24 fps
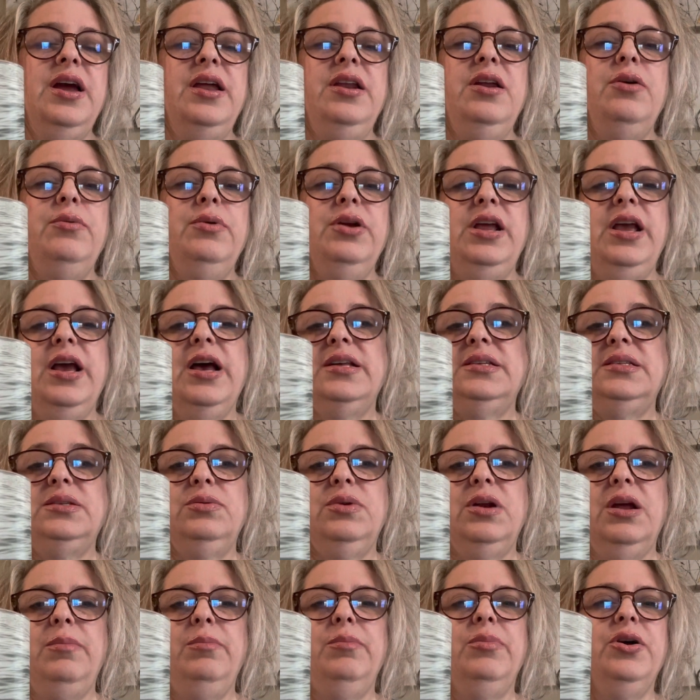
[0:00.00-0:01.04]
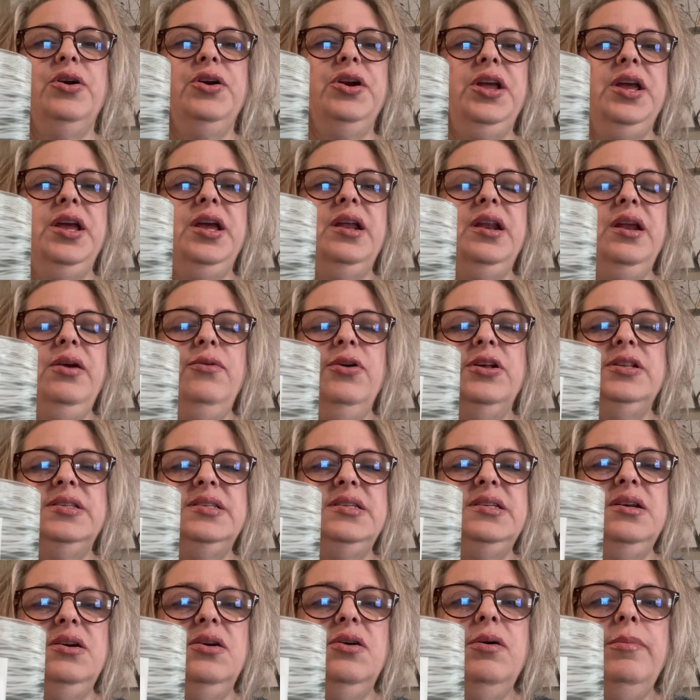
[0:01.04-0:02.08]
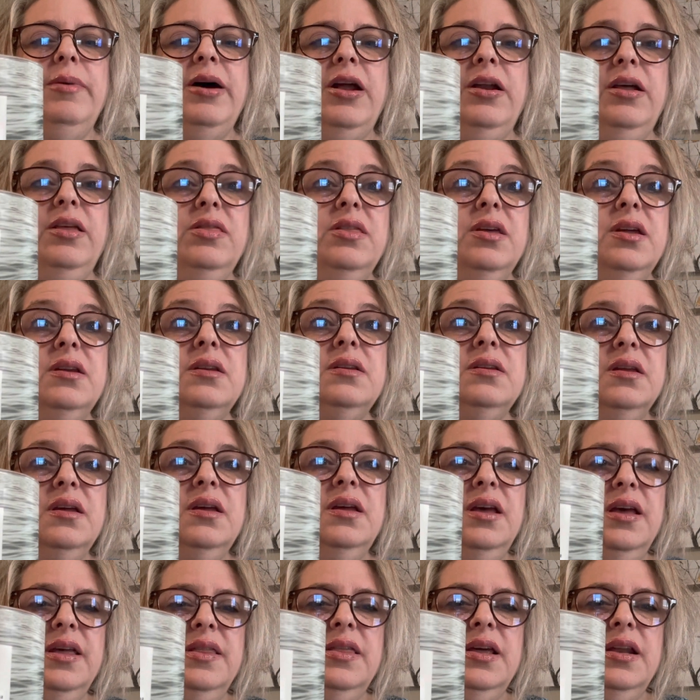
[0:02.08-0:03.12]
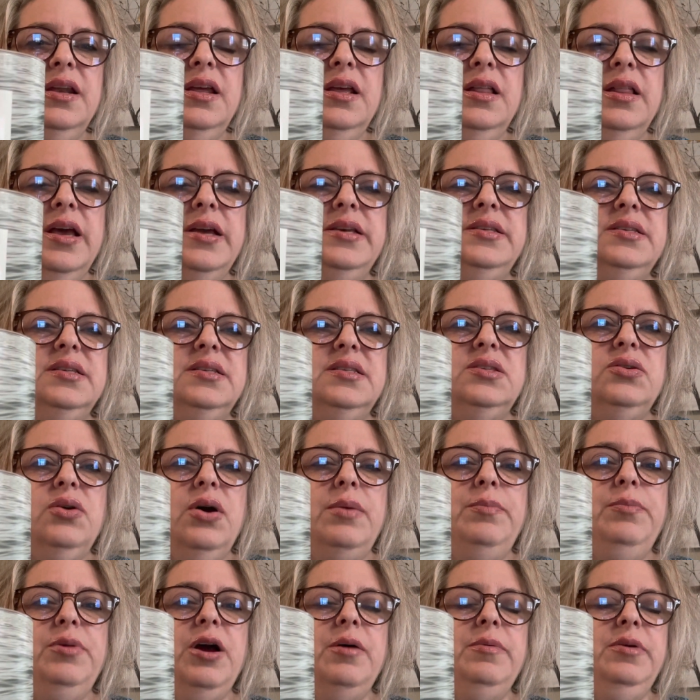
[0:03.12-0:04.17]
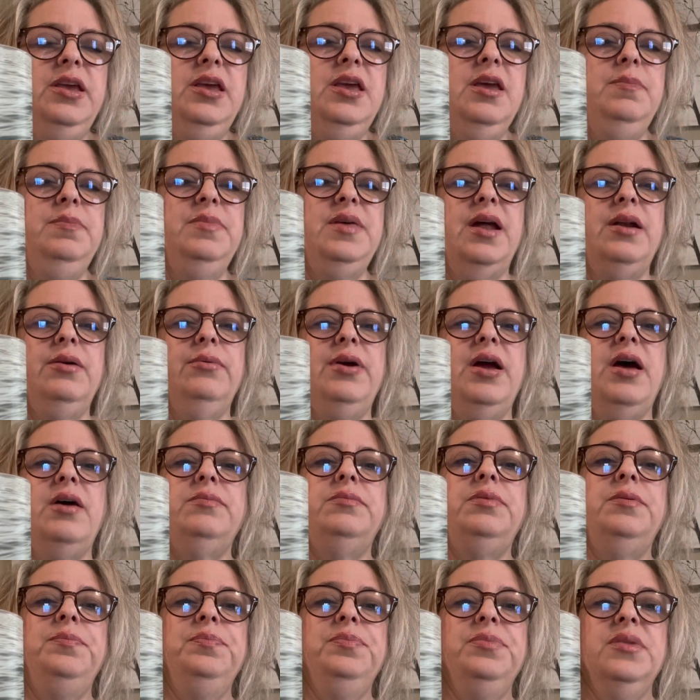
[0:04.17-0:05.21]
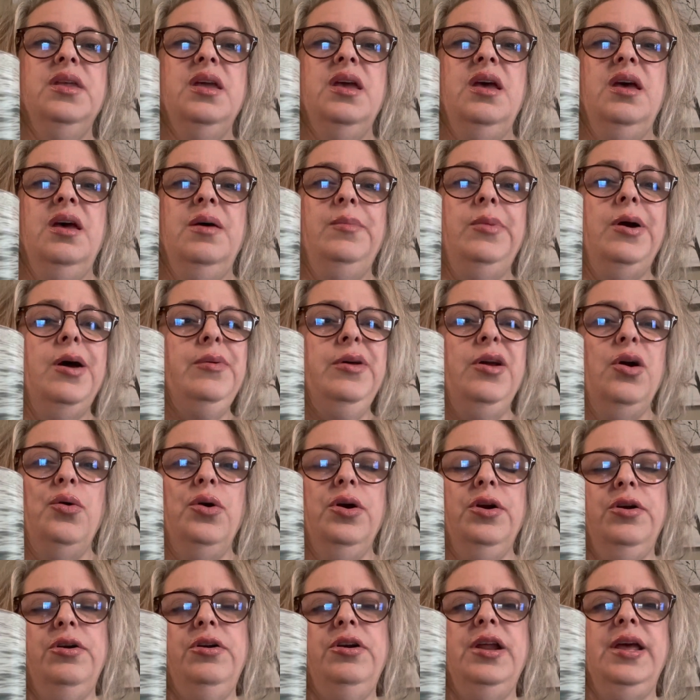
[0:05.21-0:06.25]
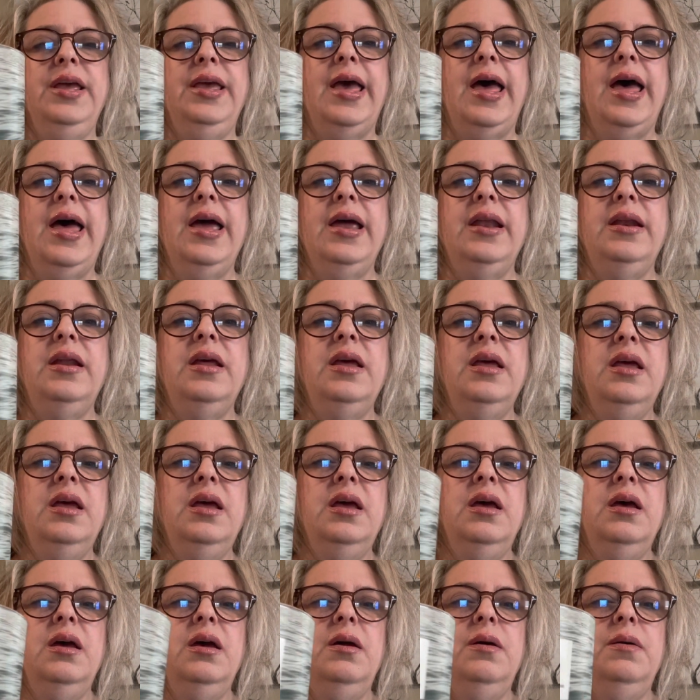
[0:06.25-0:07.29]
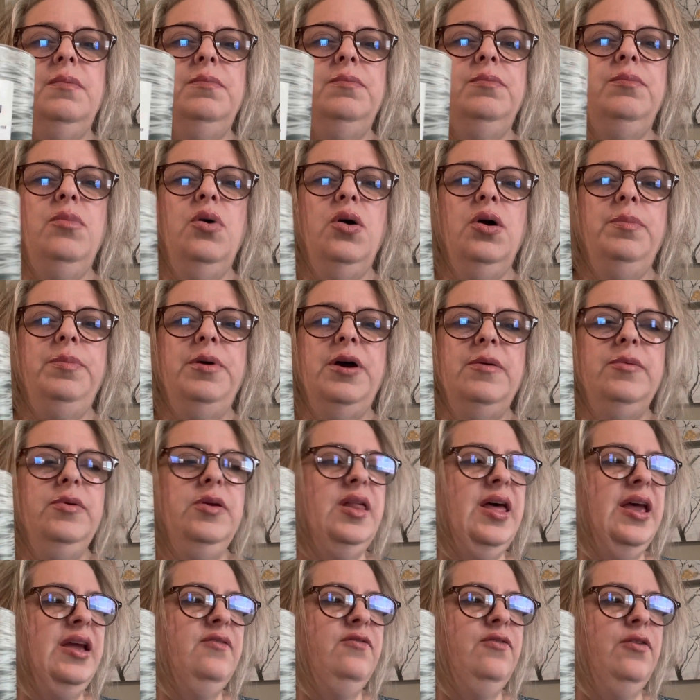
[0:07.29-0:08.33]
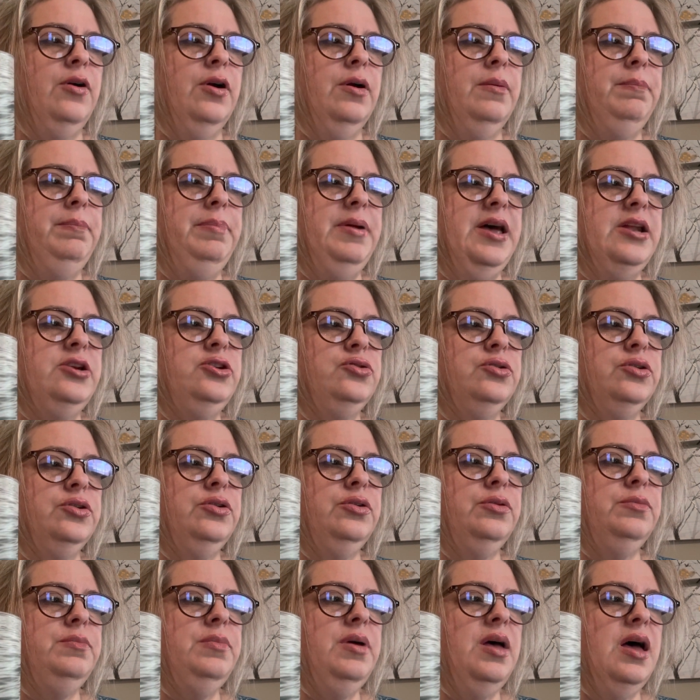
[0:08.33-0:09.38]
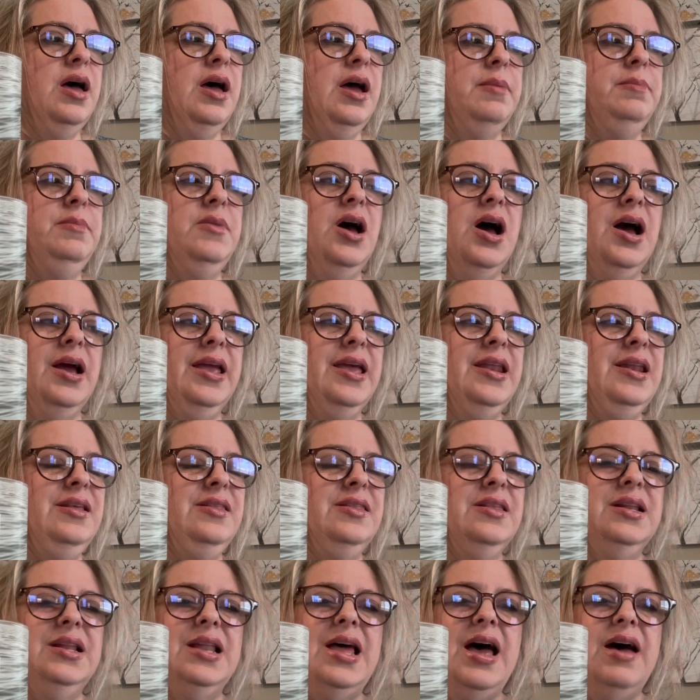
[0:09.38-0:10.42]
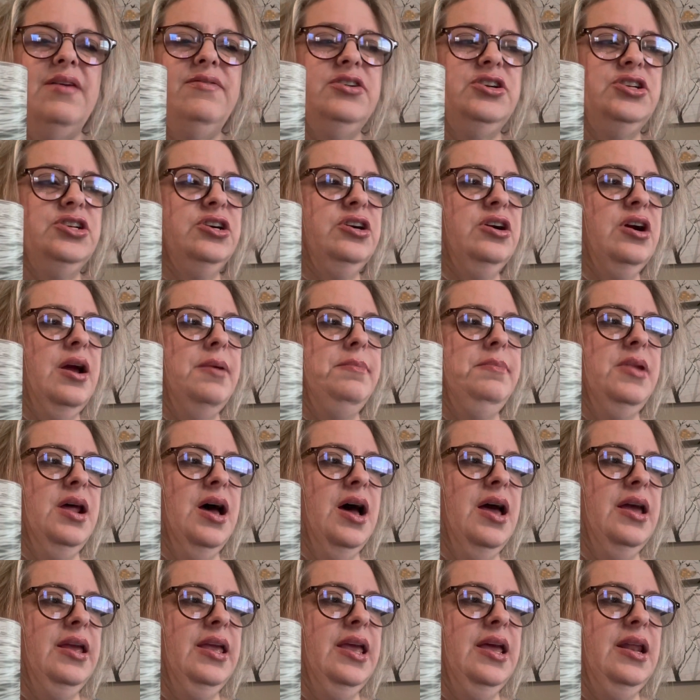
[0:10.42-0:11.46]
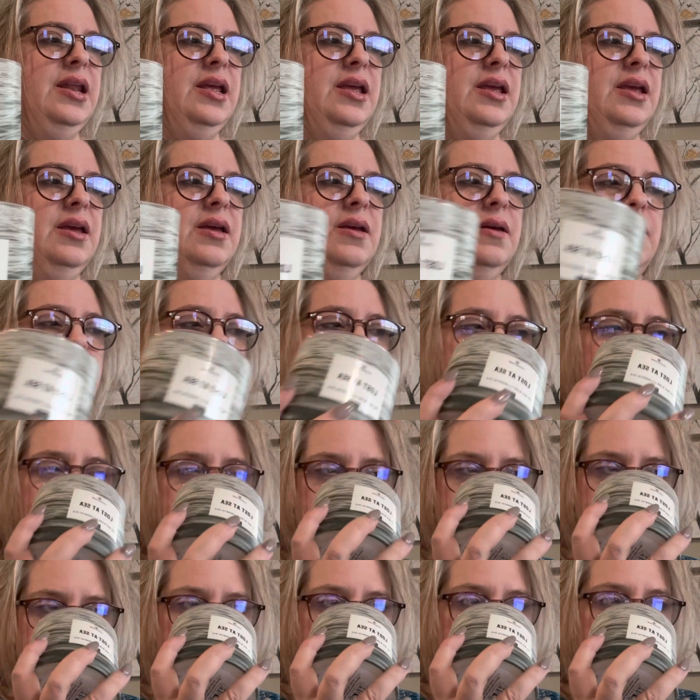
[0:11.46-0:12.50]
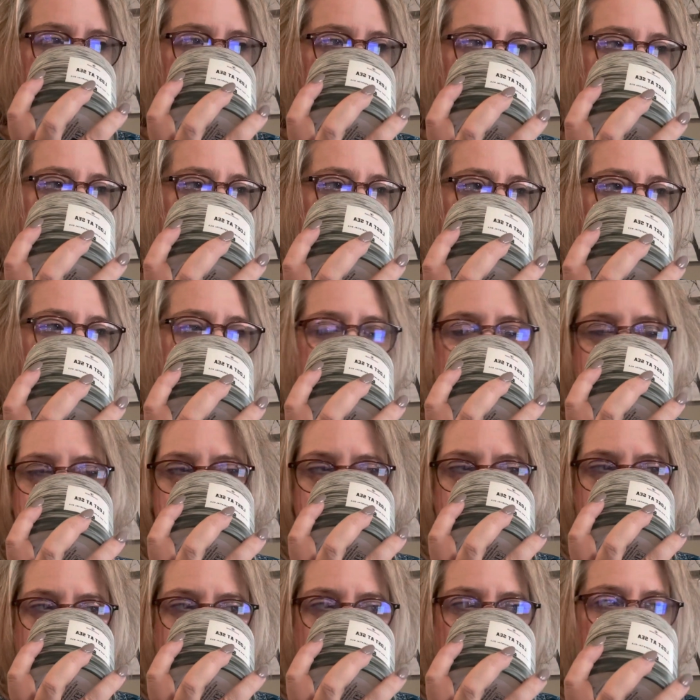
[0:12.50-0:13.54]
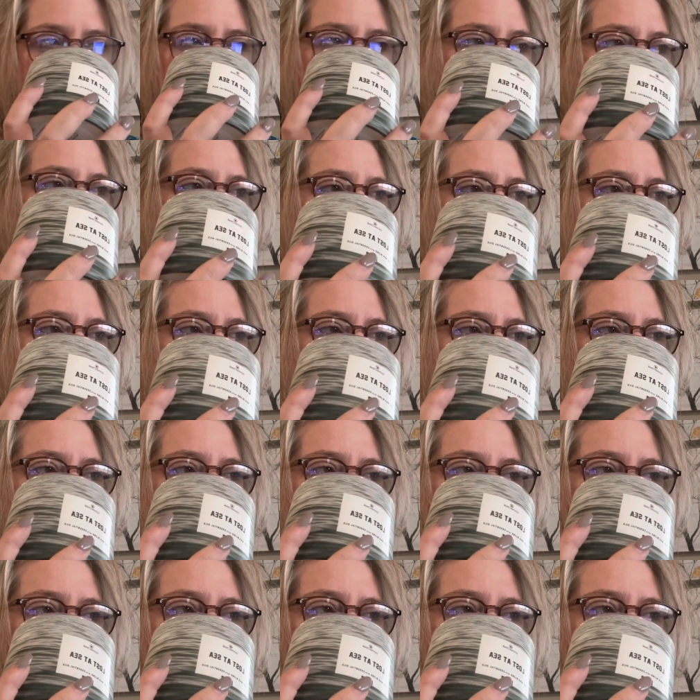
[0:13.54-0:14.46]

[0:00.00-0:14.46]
know when he asks what I'm burning and he wants to know about it, then he likes it. So I'd probably keep that around. Probably order it again. More probably like for a bedroom. I'm not getting the lavender. I'm not getting the lemon or the bergamot. I'm